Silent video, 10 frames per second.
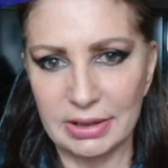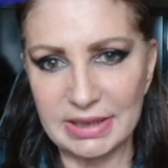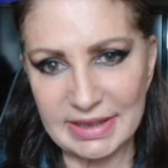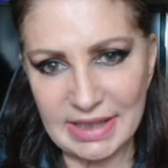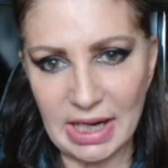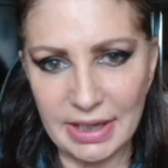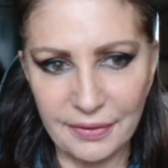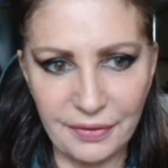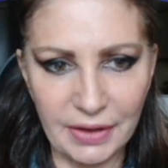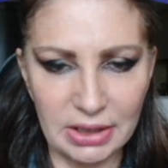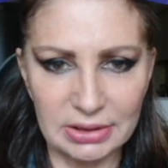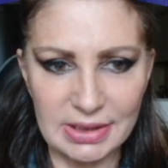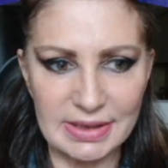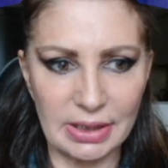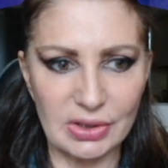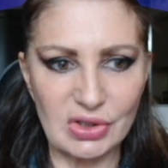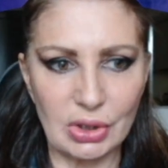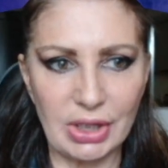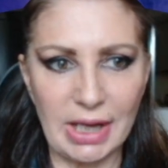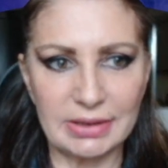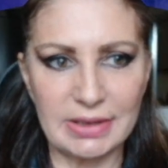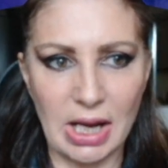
design fields, so that